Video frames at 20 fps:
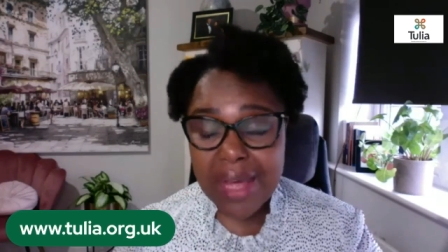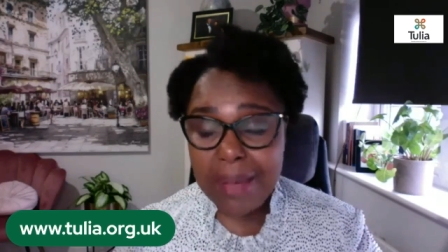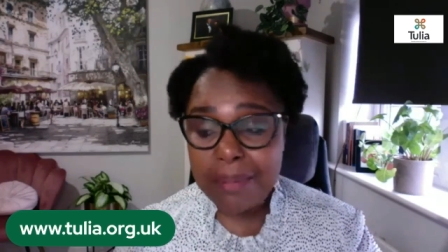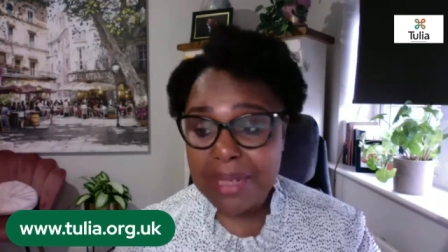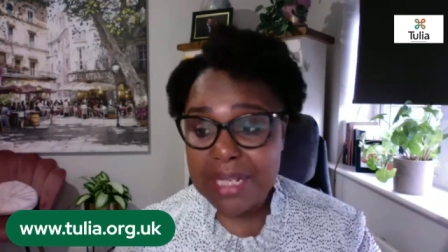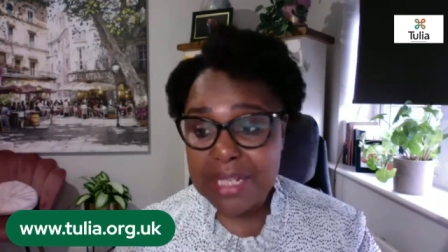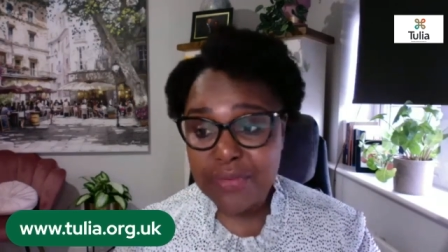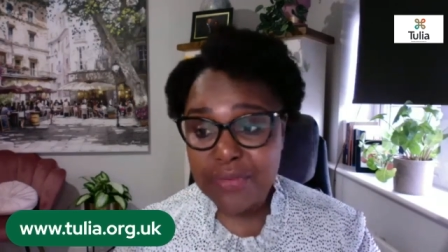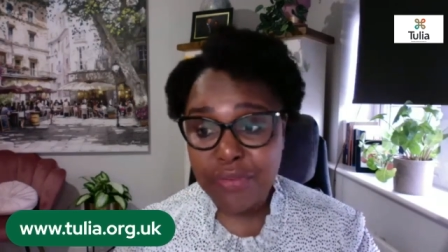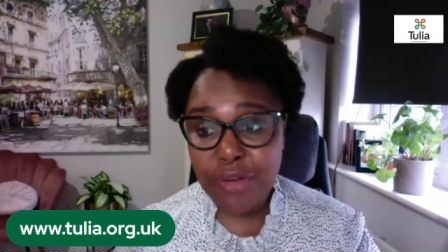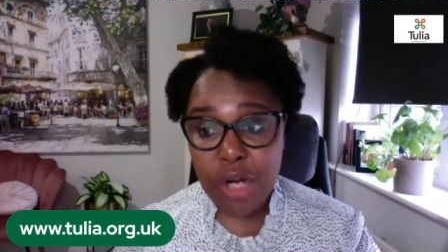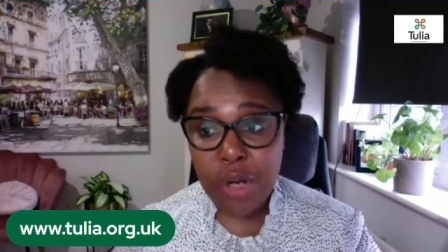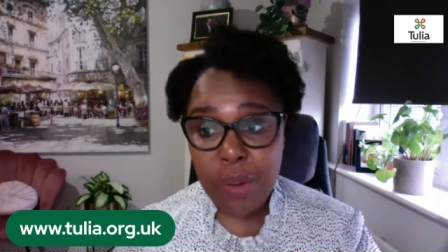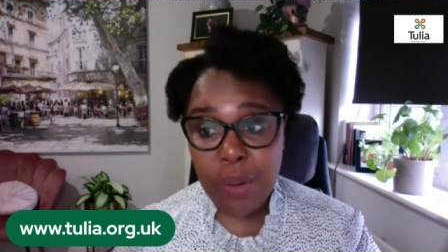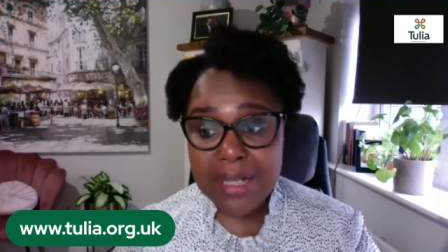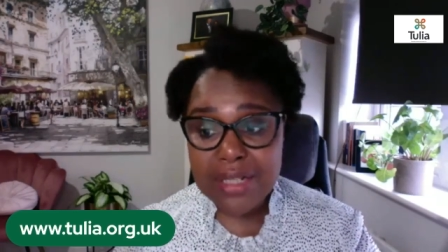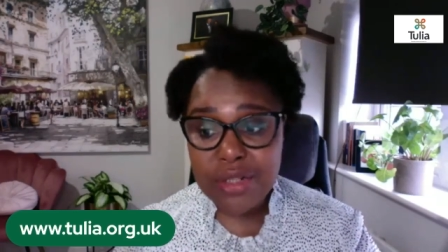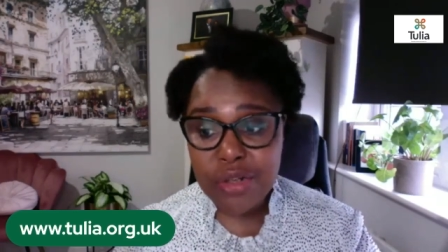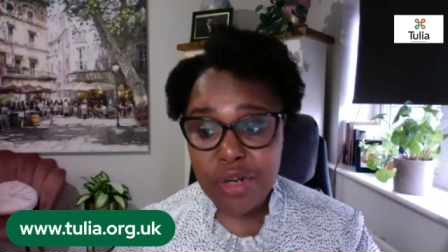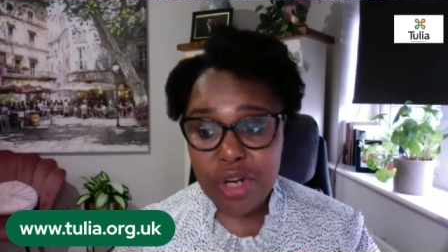Please follow
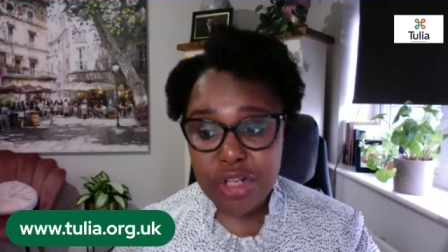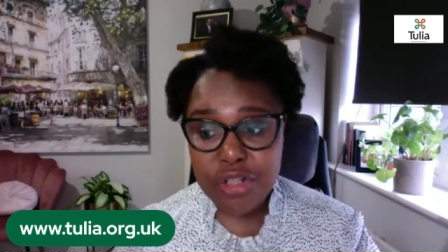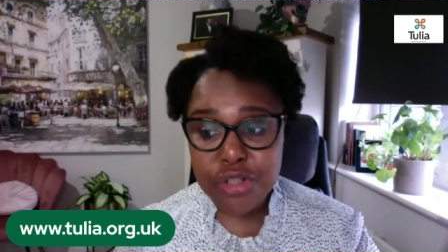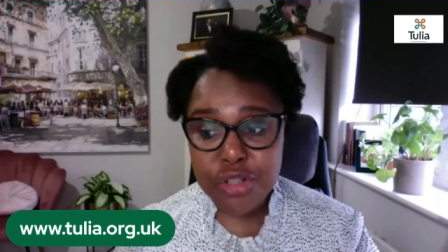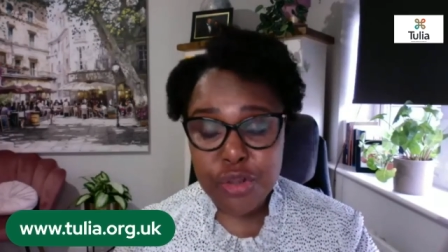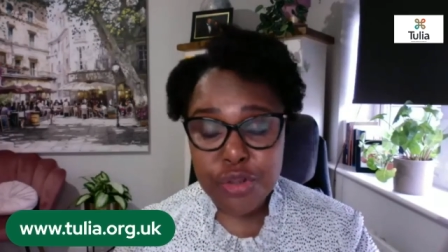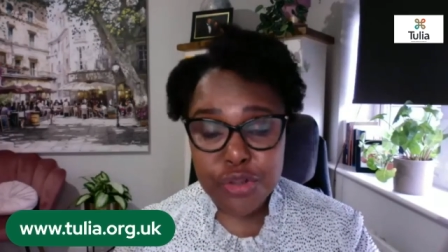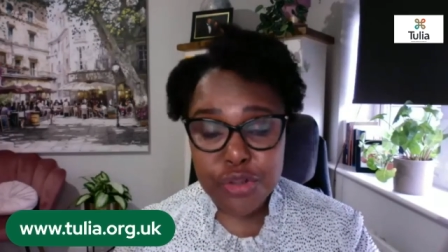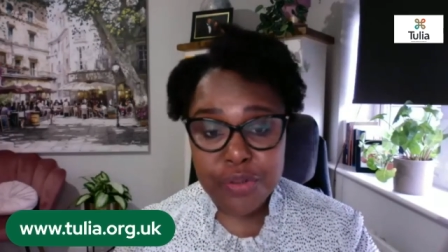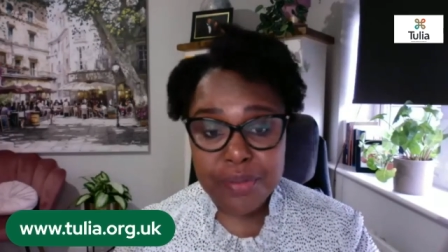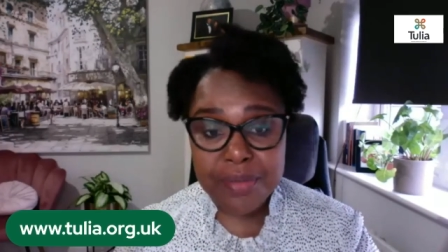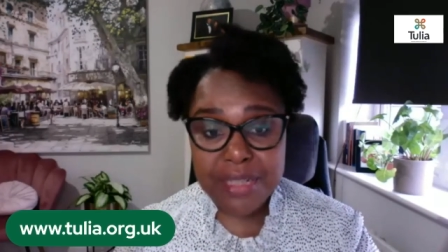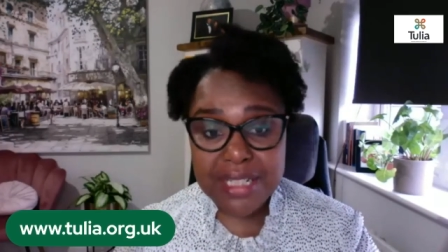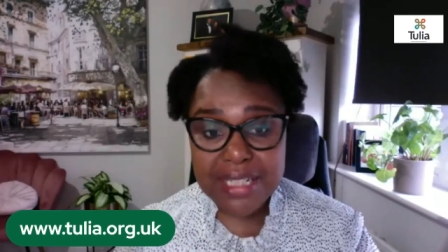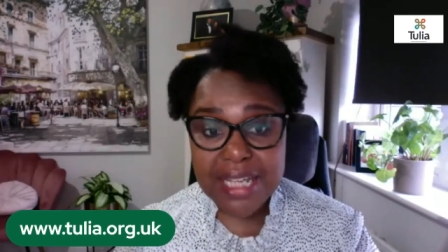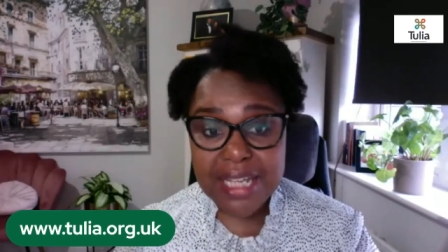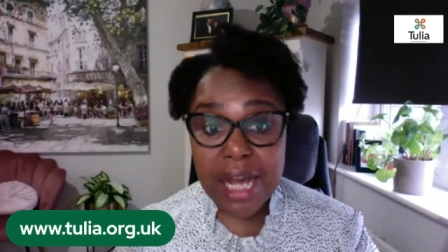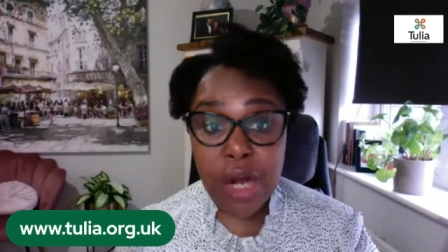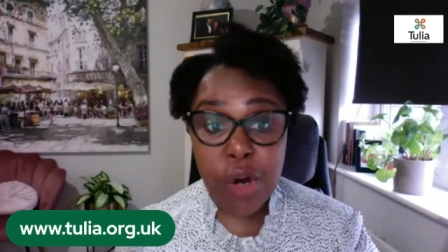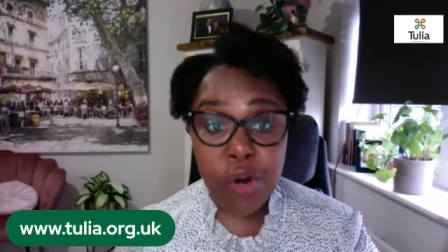us on our social media,